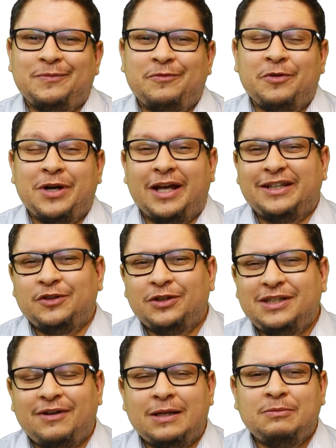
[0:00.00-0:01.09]
regarding
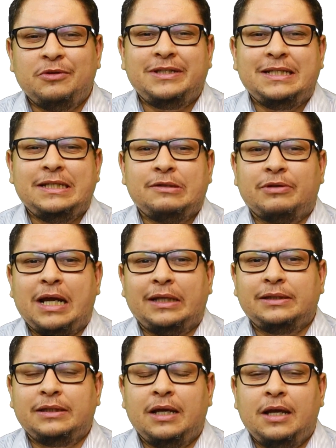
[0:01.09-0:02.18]
notified bodies,
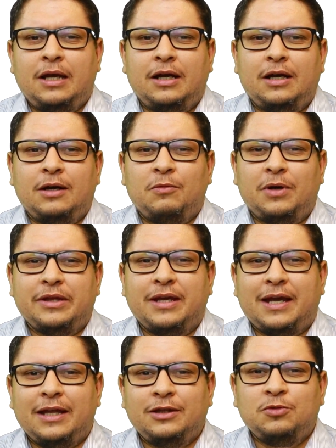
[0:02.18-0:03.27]
regarding what they
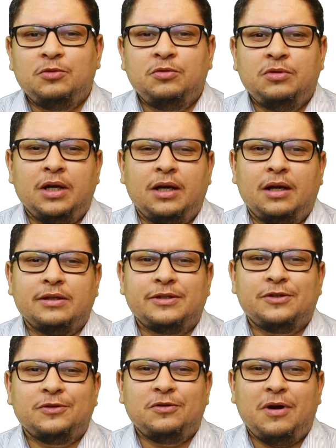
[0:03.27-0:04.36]
can do.
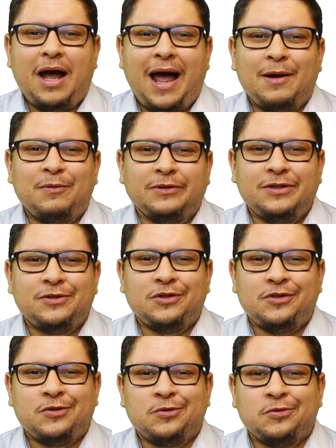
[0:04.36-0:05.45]
So I wanted
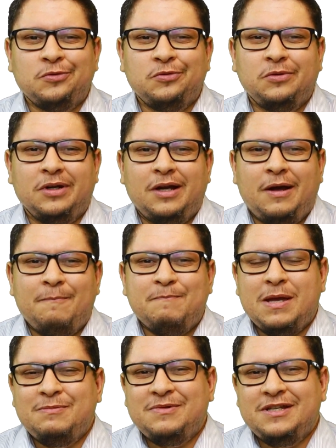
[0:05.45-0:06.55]
just to
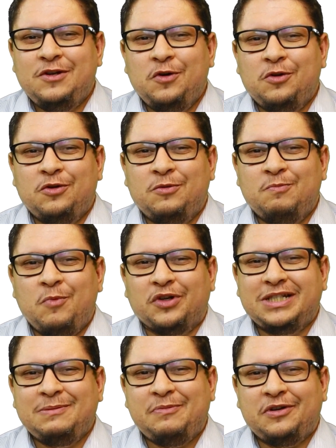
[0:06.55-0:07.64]
maybe go more
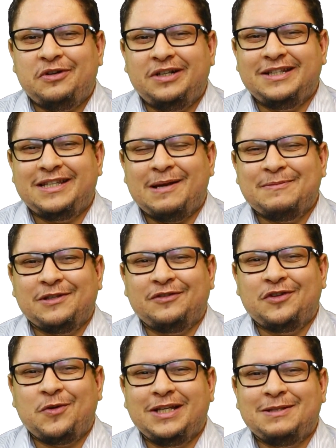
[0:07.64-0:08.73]
deeper in terms of
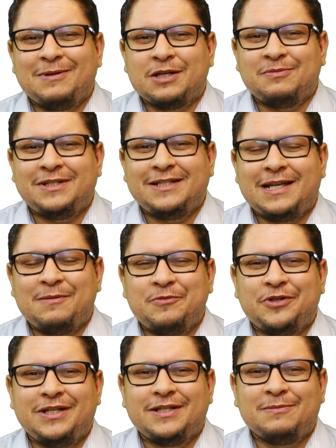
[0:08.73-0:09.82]
the quality management system,
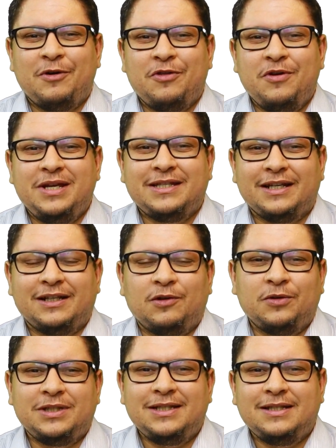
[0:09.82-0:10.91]
which is about the internal
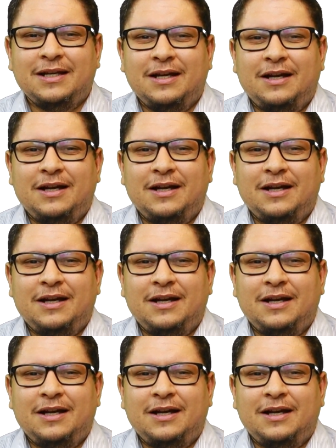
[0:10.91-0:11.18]
audit.